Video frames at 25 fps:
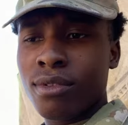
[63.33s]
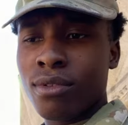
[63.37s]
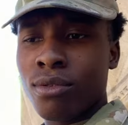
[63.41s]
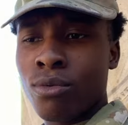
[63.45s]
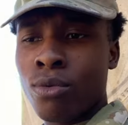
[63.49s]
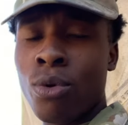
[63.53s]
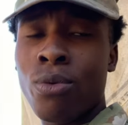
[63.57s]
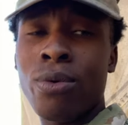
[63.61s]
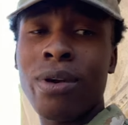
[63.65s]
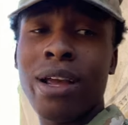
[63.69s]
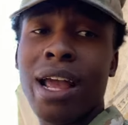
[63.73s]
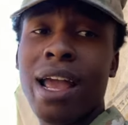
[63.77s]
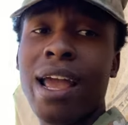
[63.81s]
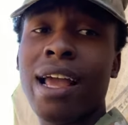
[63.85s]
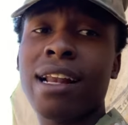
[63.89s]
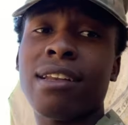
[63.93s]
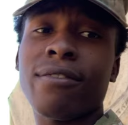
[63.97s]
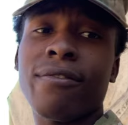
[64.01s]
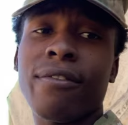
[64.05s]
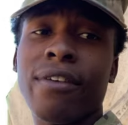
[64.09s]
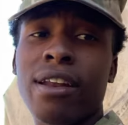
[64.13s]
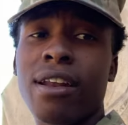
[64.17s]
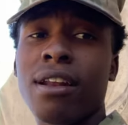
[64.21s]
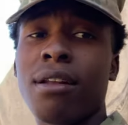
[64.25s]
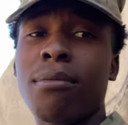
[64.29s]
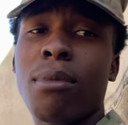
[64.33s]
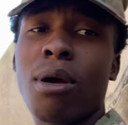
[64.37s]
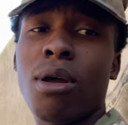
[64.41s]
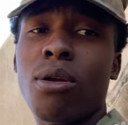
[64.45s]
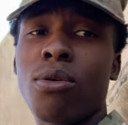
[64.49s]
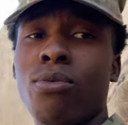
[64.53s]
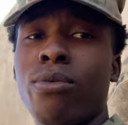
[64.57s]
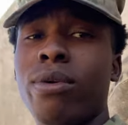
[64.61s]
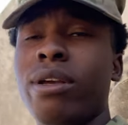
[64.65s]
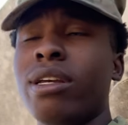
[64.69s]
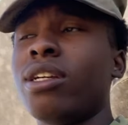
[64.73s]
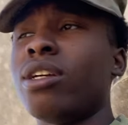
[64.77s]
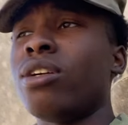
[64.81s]
well, we got activated about a
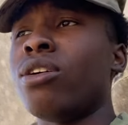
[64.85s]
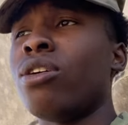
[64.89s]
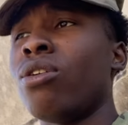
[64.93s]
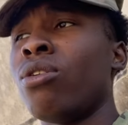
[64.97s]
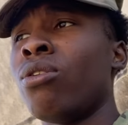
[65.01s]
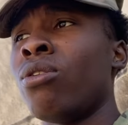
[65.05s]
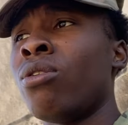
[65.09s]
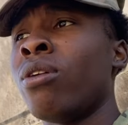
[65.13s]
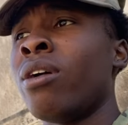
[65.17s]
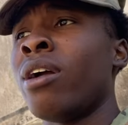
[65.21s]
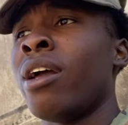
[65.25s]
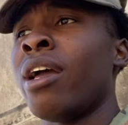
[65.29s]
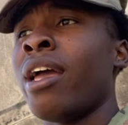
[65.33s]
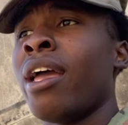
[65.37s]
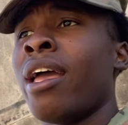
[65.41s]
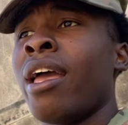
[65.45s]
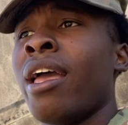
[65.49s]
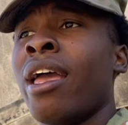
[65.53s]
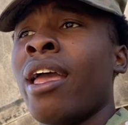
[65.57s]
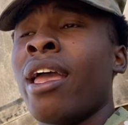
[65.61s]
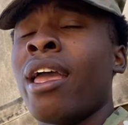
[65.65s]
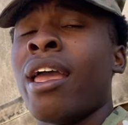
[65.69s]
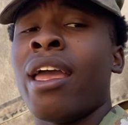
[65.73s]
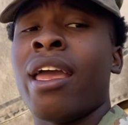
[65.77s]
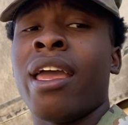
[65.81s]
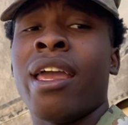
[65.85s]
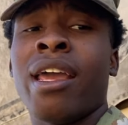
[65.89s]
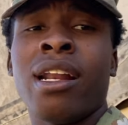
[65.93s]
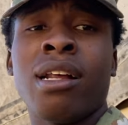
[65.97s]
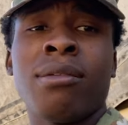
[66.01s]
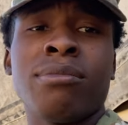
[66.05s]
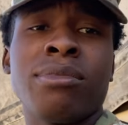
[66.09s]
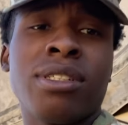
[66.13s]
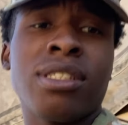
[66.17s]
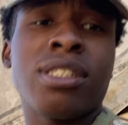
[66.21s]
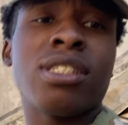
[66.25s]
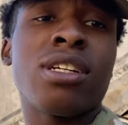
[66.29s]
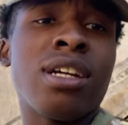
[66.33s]
week ago, and I'm
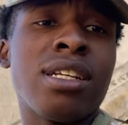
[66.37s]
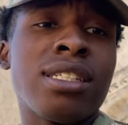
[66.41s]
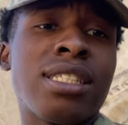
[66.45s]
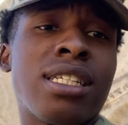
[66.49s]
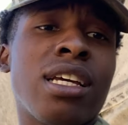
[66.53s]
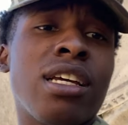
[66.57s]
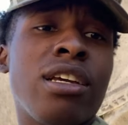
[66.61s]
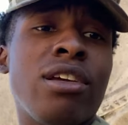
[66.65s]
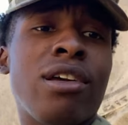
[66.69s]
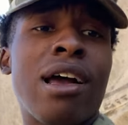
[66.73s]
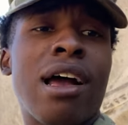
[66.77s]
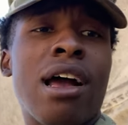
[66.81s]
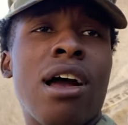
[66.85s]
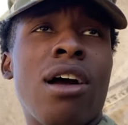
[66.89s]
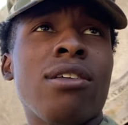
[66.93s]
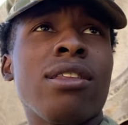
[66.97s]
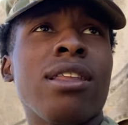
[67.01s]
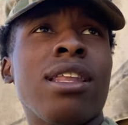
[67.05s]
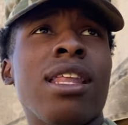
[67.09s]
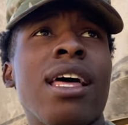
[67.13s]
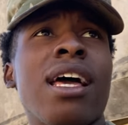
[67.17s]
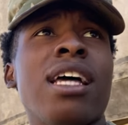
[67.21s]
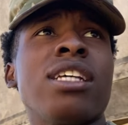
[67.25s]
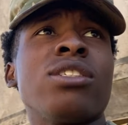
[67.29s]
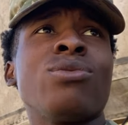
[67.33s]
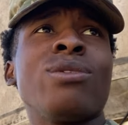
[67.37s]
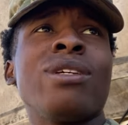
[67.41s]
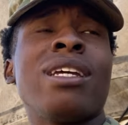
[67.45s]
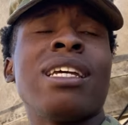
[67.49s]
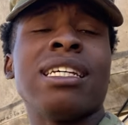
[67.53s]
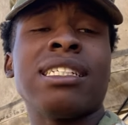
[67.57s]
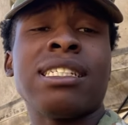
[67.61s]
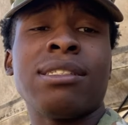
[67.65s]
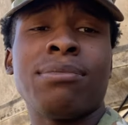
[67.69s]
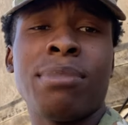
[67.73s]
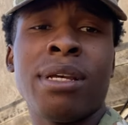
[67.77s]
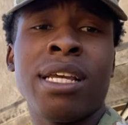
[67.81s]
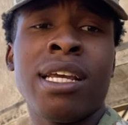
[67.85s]
just gonna tell you how the last week
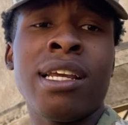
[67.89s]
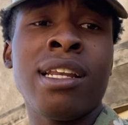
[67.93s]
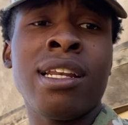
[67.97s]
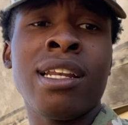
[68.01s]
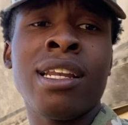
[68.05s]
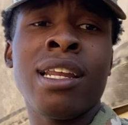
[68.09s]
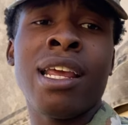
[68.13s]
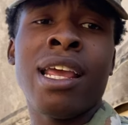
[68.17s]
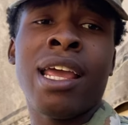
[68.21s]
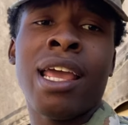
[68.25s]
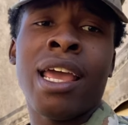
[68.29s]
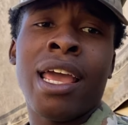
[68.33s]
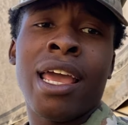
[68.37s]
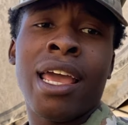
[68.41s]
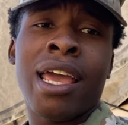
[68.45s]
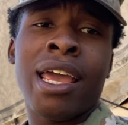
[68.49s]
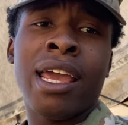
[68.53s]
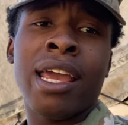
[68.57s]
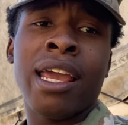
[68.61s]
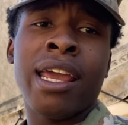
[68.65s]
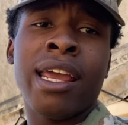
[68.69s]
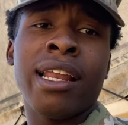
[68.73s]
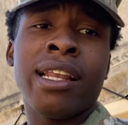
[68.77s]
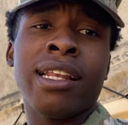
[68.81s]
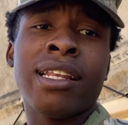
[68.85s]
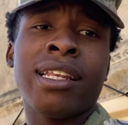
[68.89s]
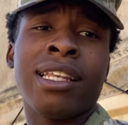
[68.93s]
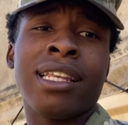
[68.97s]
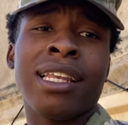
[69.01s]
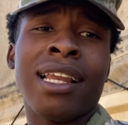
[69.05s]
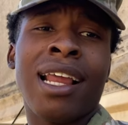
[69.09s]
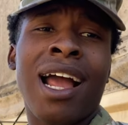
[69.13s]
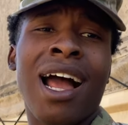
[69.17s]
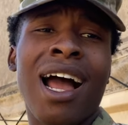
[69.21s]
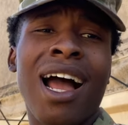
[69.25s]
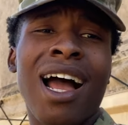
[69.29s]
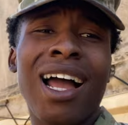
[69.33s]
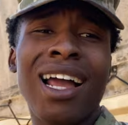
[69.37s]
has been and
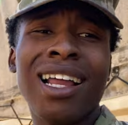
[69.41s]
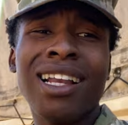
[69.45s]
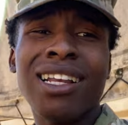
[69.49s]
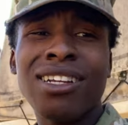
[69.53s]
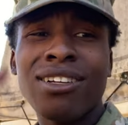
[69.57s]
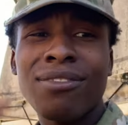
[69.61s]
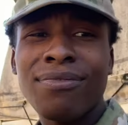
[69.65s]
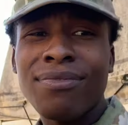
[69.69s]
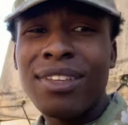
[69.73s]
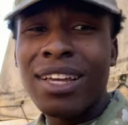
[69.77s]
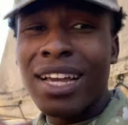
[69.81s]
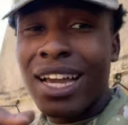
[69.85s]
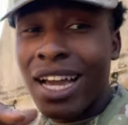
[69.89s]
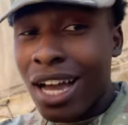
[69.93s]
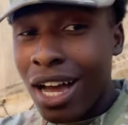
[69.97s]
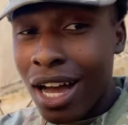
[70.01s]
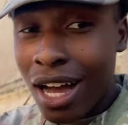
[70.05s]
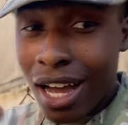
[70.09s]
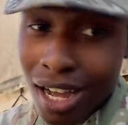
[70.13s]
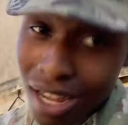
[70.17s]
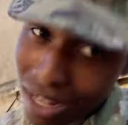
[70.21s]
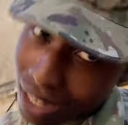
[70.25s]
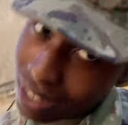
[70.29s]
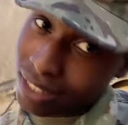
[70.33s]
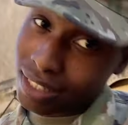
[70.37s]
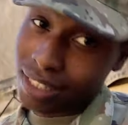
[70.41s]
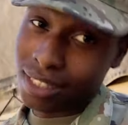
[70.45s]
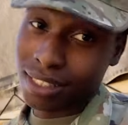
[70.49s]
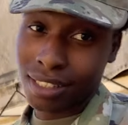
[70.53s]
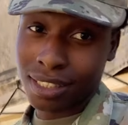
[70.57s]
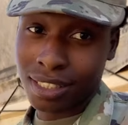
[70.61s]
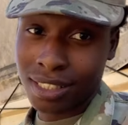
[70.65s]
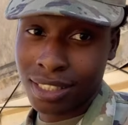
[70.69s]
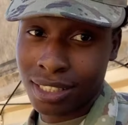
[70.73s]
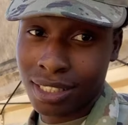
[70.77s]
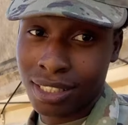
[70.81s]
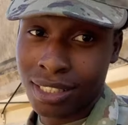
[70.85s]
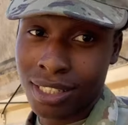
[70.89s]
kind of the
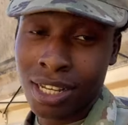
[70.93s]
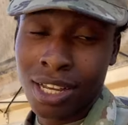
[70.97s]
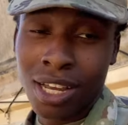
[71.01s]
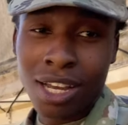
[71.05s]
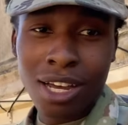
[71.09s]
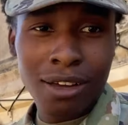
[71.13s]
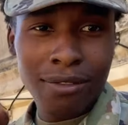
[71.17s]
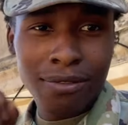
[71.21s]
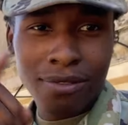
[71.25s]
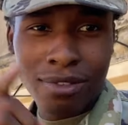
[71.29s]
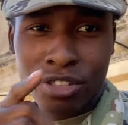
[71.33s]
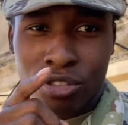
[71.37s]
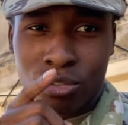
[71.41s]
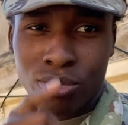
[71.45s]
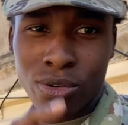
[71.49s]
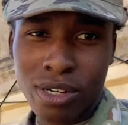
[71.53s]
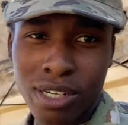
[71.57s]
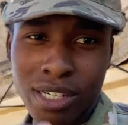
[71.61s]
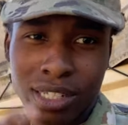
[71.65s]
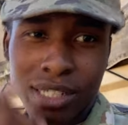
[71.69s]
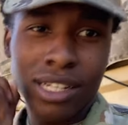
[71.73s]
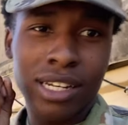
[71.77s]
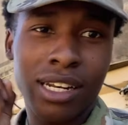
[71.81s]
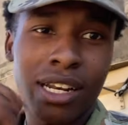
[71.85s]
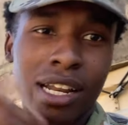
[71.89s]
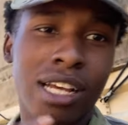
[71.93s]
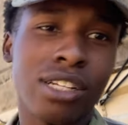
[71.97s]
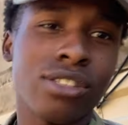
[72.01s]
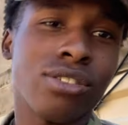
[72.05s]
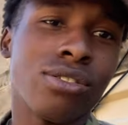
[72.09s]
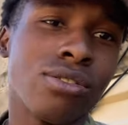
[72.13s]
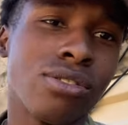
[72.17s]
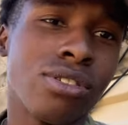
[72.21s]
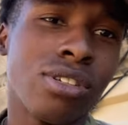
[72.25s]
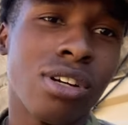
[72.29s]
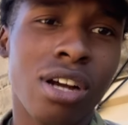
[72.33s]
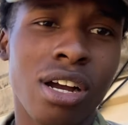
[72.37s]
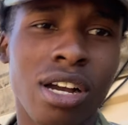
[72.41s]
cons of joining the
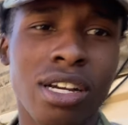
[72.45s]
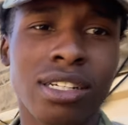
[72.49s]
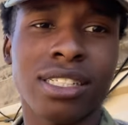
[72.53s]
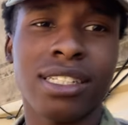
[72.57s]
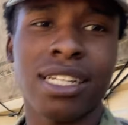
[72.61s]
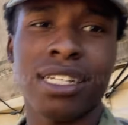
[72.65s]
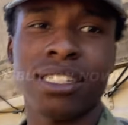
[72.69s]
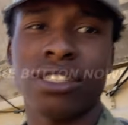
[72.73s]
National Guard. Stay